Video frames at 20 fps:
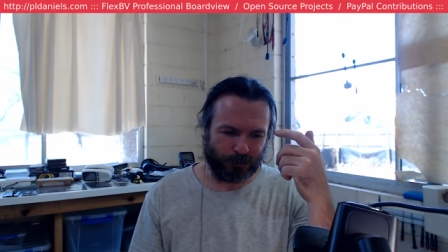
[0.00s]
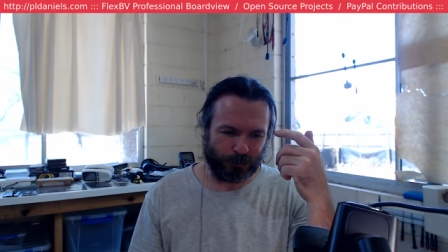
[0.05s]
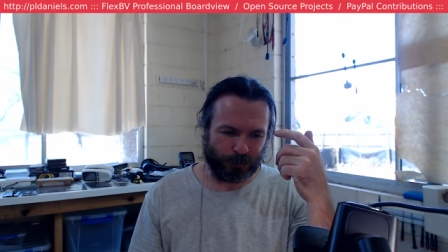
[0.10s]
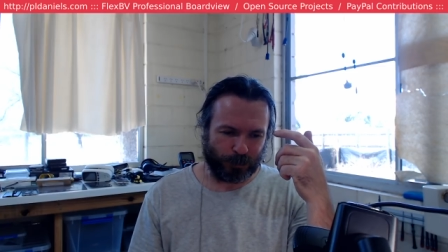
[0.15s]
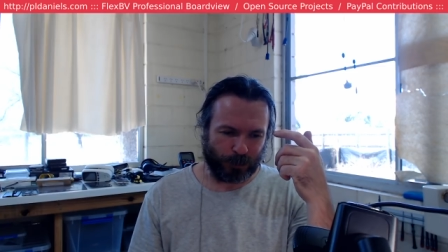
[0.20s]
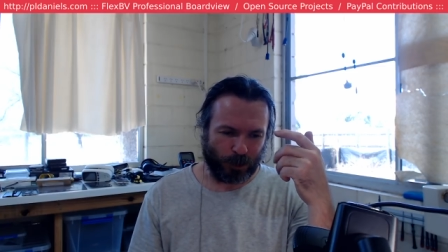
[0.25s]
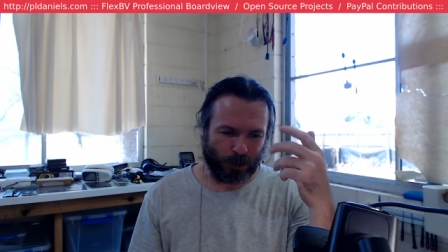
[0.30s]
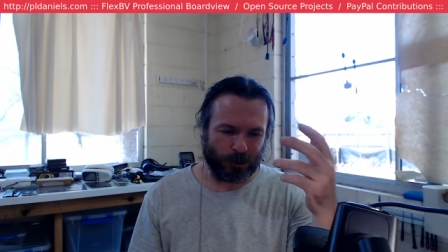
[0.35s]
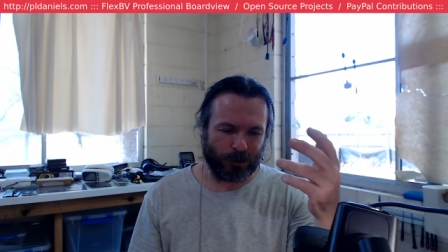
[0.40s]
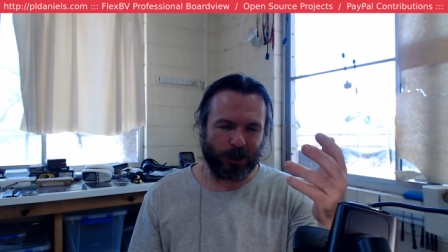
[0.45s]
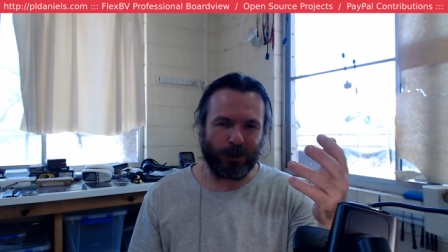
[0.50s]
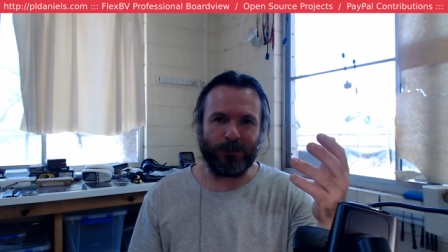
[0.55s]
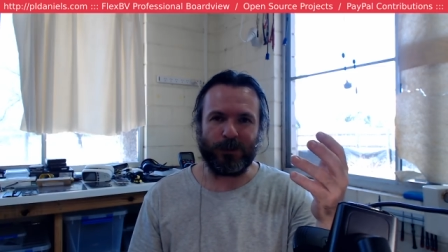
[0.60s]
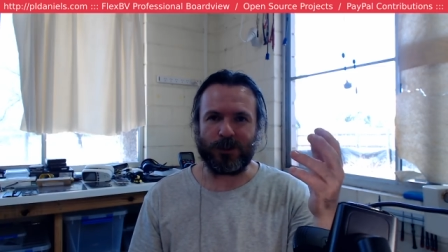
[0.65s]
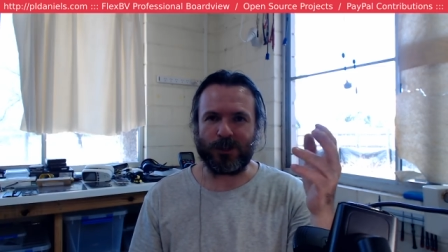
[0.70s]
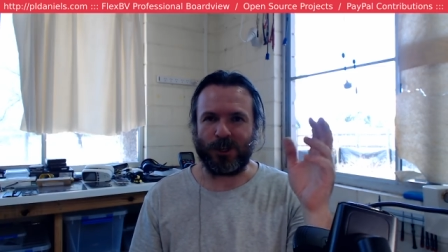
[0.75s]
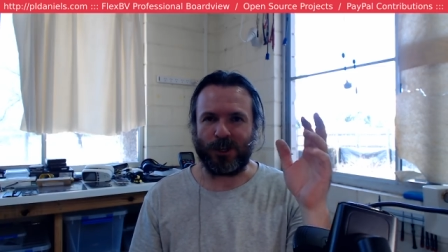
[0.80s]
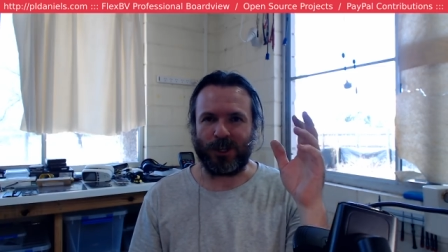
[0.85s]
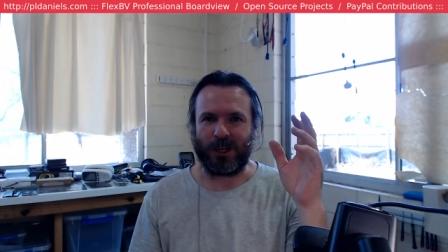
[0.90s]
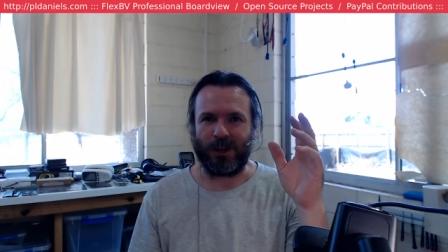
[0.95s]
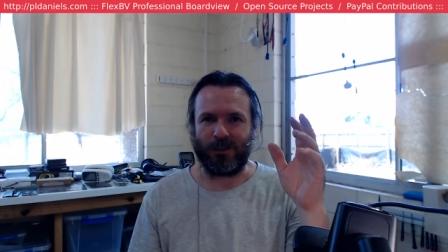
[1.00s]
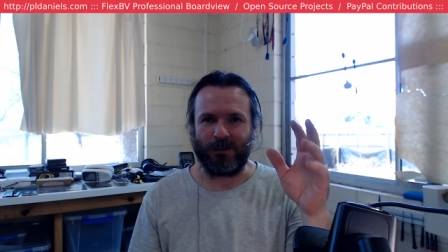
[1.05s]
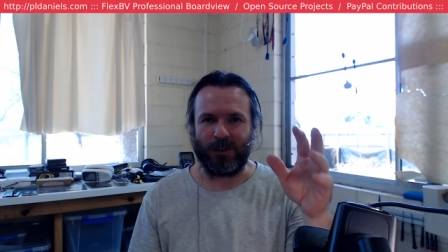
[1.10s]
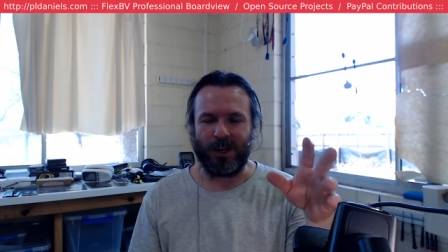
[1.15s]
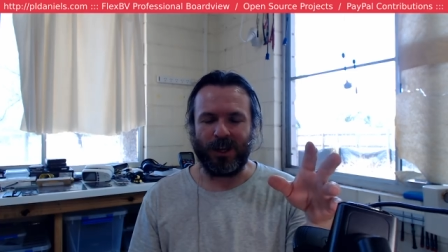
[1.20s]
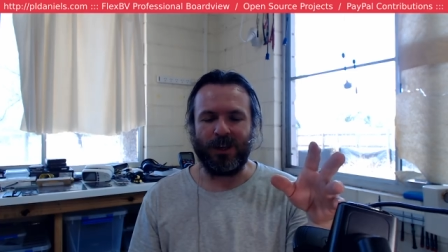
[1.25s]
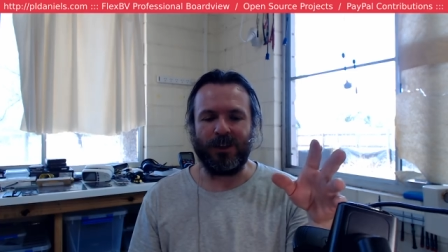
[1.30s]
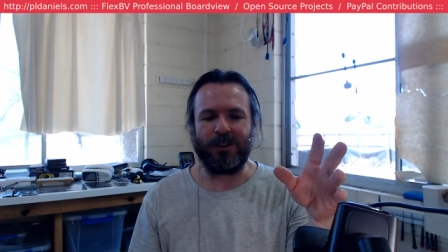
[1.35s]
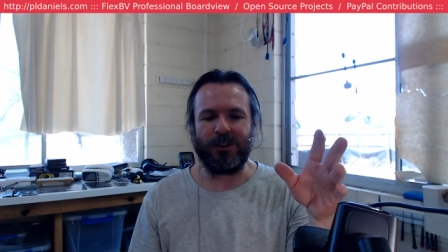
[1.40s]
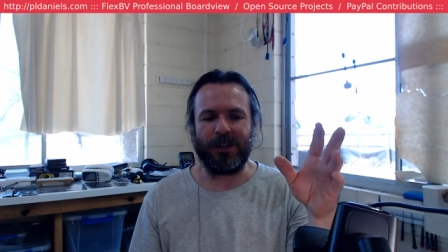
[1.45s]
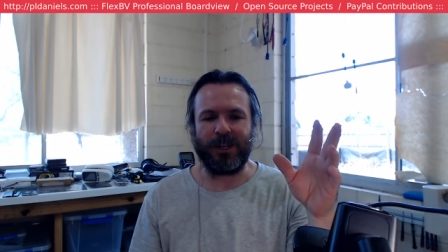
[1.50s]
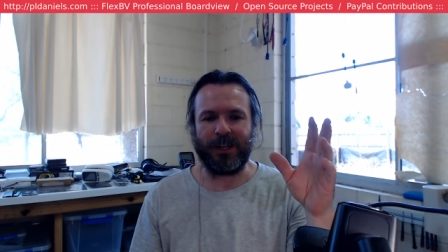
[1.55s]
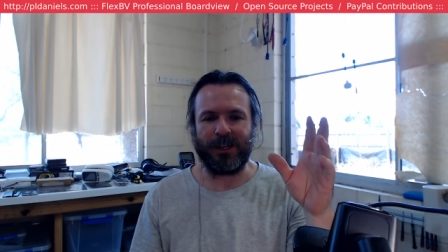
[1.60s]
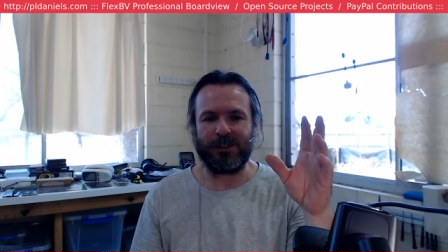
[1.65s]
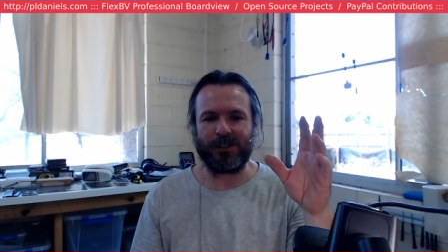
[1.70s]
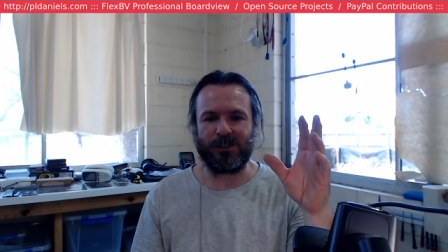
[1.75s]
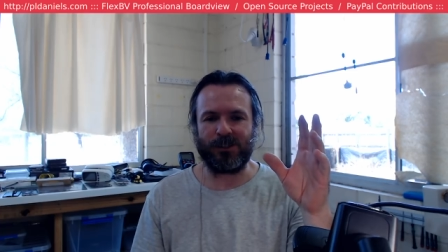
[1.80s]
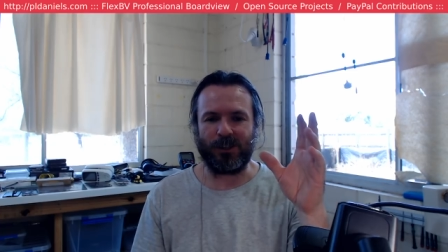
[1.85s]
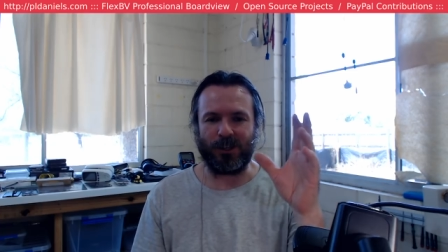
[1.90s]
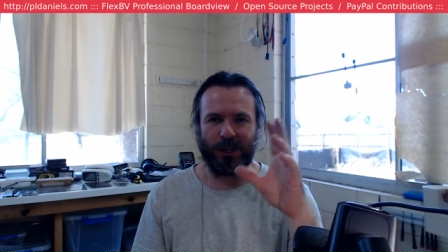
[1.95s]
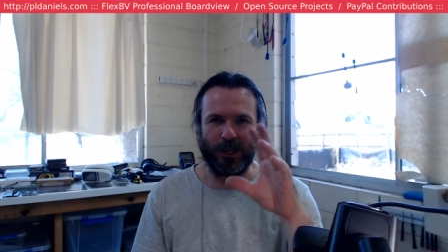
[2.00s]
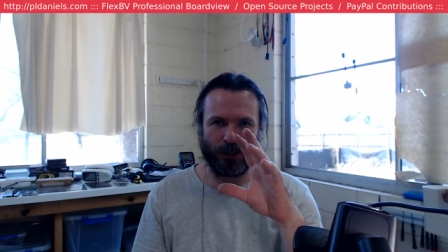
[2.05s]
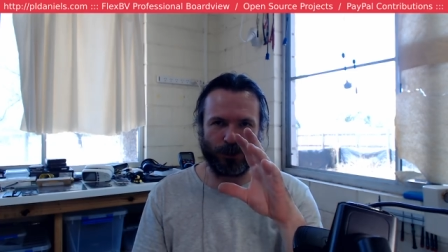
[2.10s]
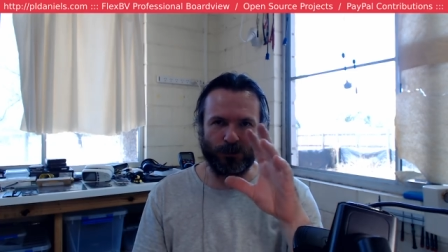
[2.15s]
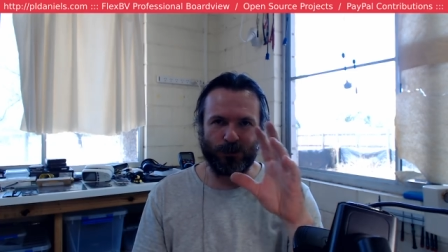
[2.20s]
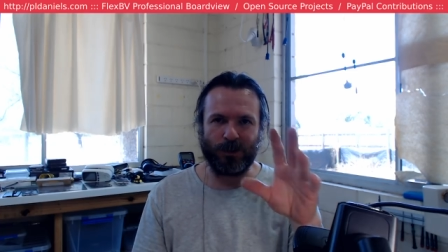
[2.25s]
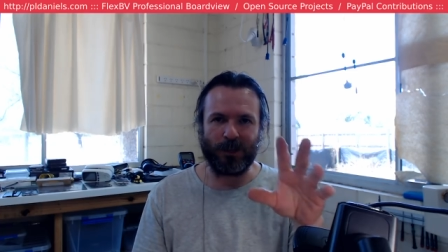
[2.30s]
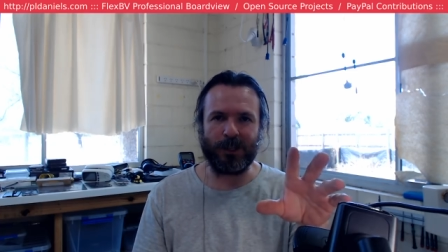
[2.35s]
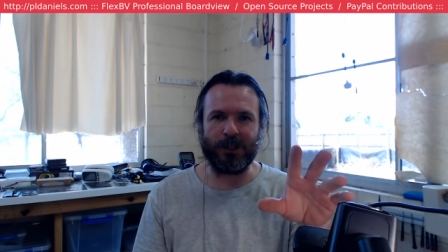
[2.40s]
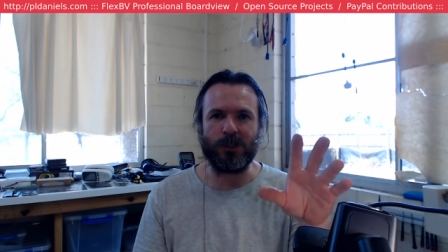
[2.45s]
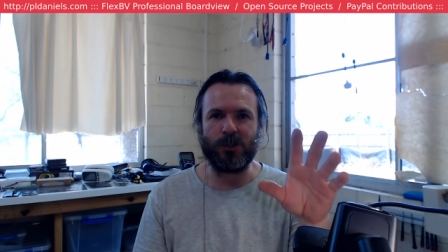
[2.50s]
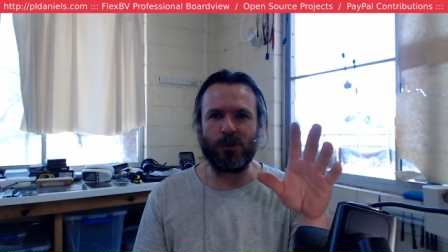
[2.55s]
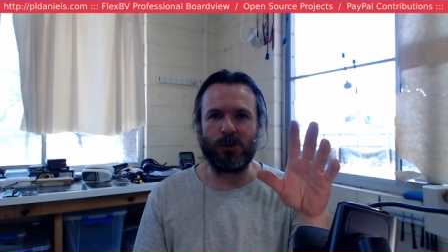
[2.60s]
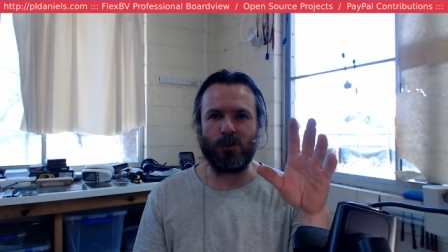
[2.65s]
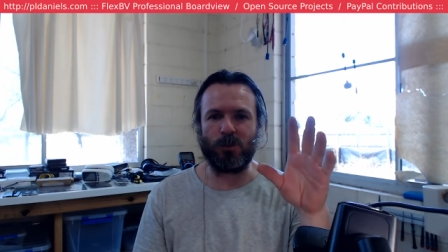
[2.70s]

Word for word: program that's going to come out next, the next release,